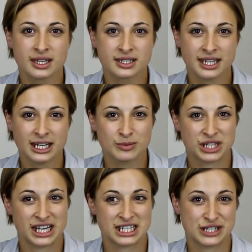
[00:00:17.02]

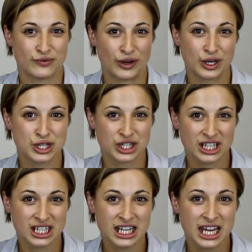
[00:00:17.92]
TMJ
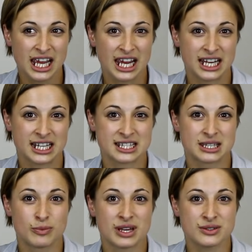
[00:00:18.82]
dysfunction is
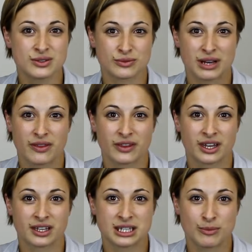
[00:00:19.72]
the muscles around
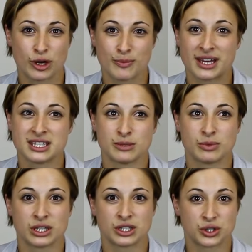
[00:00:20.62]
the
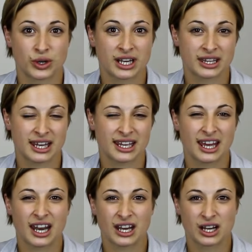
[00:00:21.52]
temporomandibular joint. They
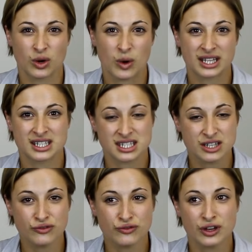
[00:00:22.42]
get quite
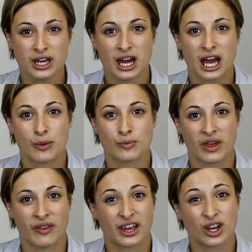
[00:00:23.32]
stiff
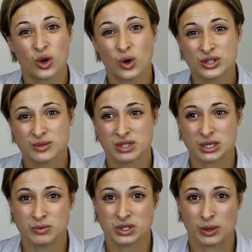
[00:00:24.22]
and they can cause some
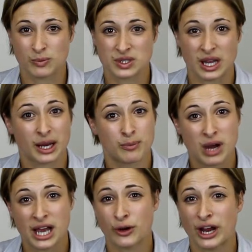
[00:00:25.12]
symptoms like
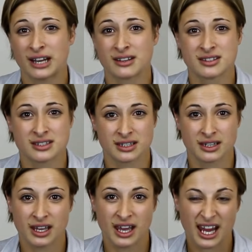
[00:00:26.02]
migraines,
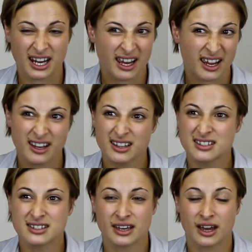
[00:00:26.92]

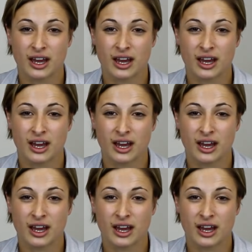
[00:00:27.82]
headaches,